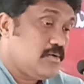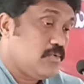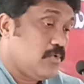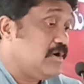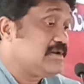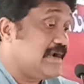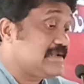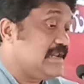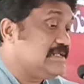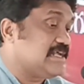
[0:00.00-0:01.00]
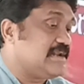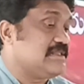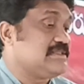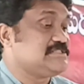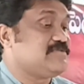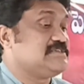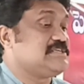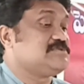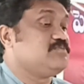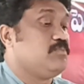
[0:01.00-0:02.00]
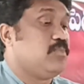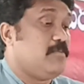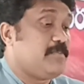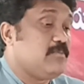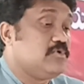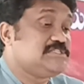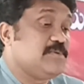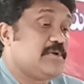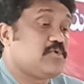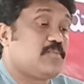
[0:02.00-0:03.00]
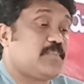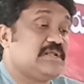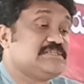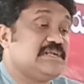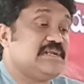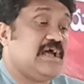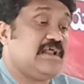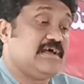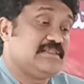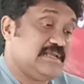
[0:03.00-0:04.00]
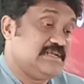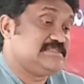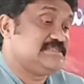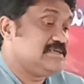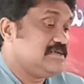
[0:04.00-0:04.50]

Olga Tellis and others versus Bombay Municipal Corporation and others,